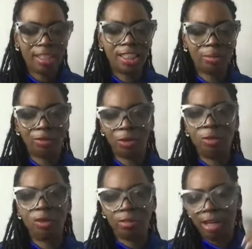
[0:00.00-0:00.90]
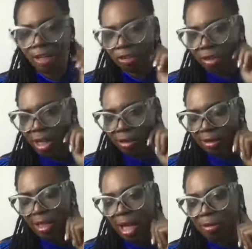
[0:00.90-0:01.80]
It's been viewed over
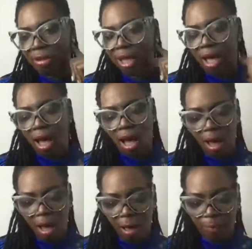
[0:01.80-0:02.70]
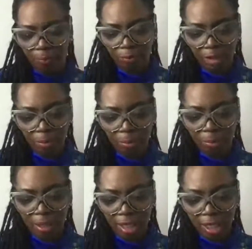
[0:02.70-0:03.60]
100,000 times
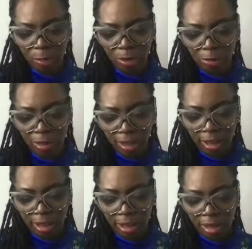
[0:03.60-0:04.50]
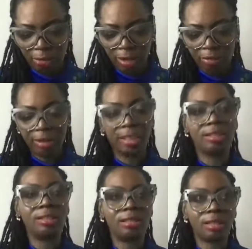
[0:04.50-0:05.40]
because we really
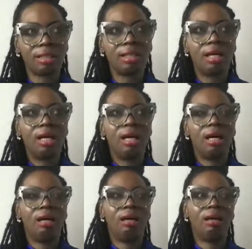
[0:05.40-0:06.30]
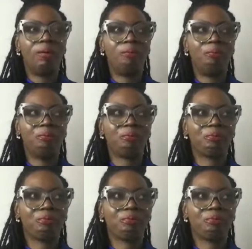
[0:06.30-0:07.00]
took some